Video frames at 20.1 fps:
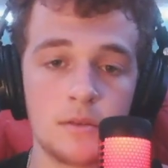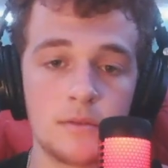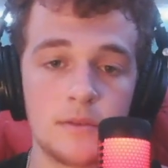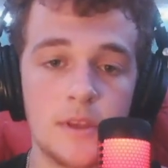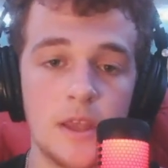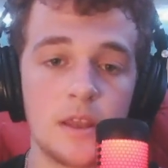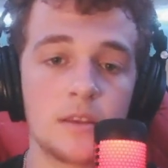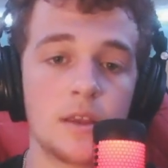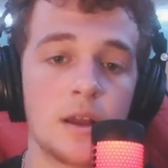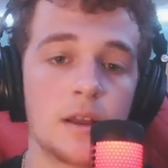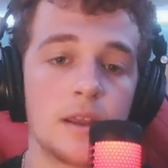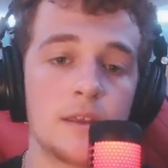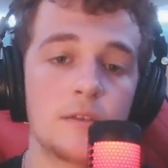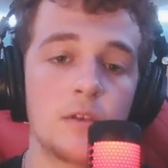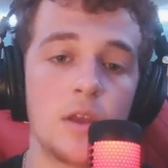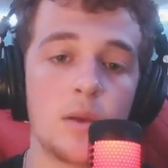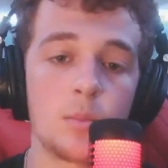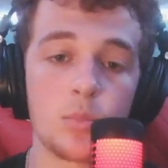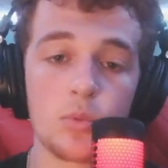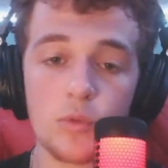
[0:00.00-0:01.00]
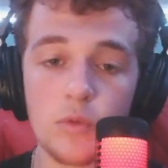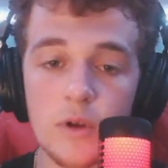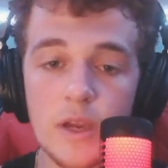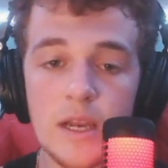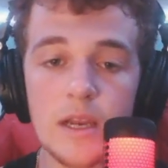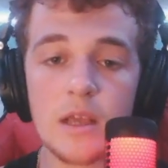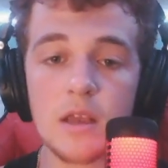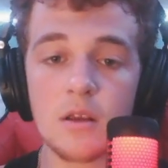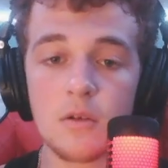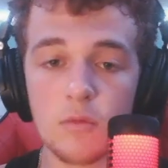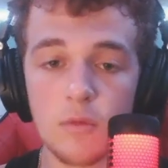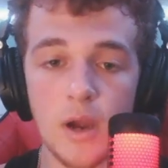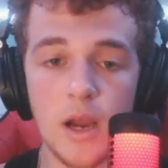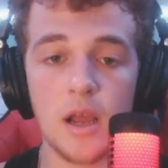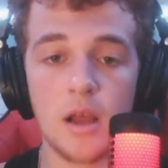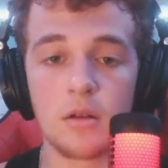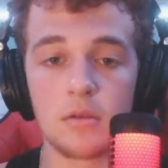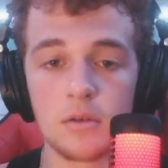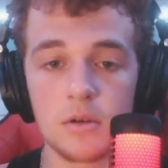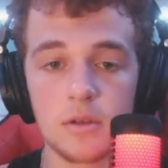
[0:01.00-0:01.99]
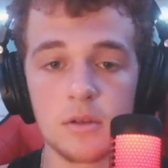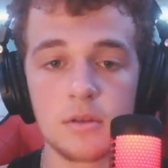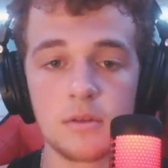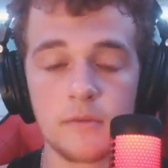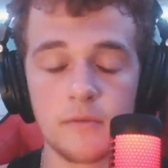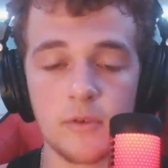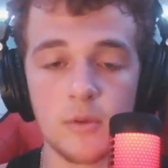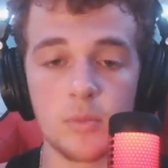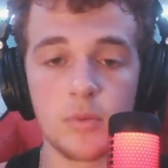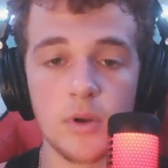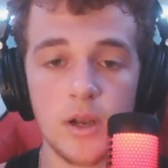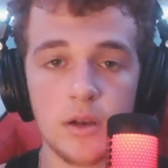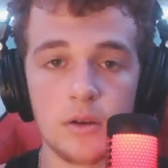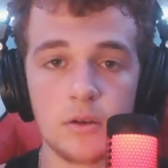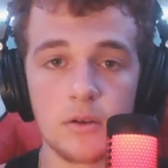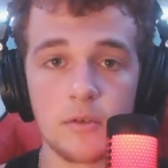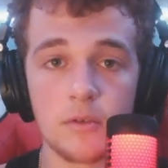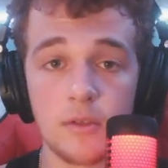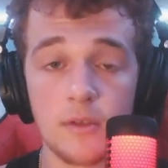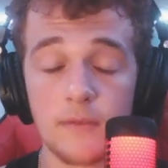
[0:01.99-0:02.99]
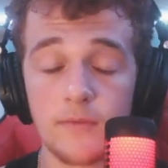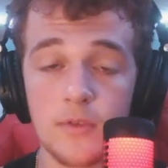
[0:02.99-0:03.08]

TikTok is a breeding ground for predators.